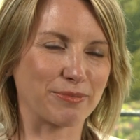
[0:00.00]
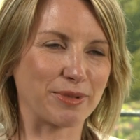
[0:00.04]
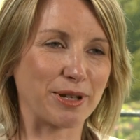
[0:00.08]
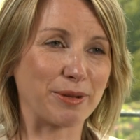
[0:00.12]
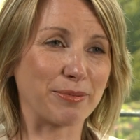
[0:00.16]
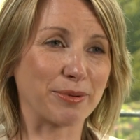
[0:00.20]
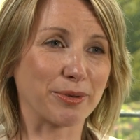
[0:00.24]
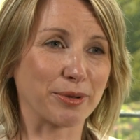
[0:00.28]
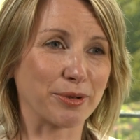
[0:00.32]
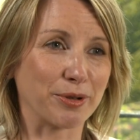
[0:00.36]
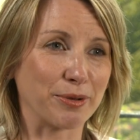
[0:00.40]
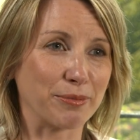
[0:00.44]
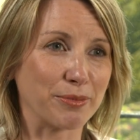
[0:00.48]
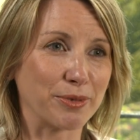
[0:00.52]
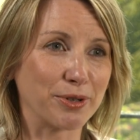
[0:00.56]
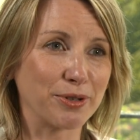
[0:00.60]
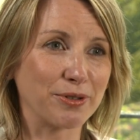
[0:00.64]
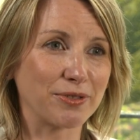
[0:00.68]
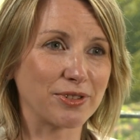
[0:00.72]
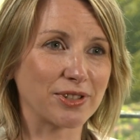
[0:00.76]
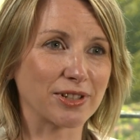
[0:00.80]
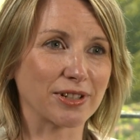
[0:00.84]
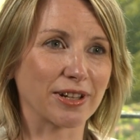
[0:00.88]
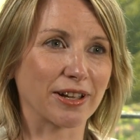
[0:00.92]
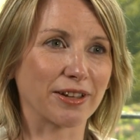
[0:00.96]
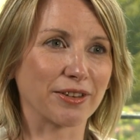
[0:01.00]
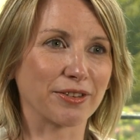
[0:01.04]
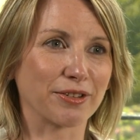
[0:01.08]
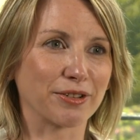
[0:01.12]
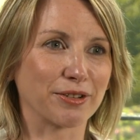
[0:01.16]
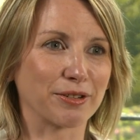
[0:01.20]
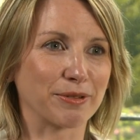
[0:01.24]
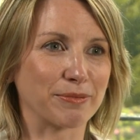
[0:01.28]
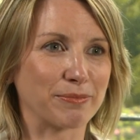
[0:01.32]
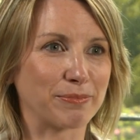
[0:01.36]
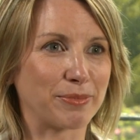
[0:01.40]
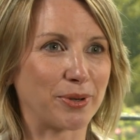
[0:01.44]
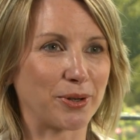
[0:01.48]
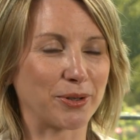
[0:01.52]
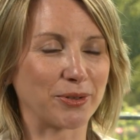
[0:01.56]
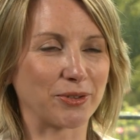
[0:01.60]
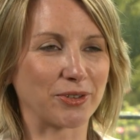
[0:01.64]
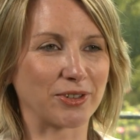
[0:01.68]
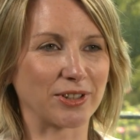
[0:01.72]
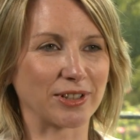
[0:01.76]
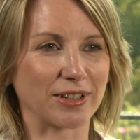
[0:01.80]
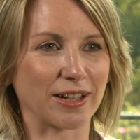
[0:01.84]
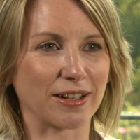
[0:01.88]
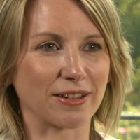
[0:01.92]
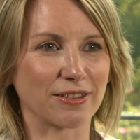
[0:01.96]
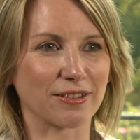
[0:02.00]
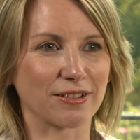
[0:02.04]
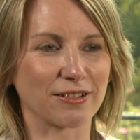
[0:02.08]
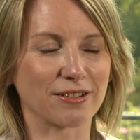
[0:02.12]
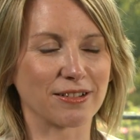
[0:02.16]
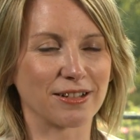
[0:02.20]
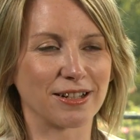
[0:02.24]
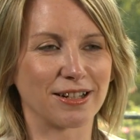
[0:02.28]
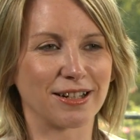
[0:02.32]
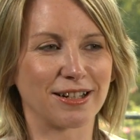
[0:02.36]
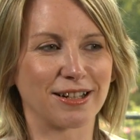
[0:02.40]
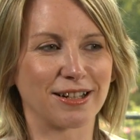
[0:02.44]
people who move together bond together.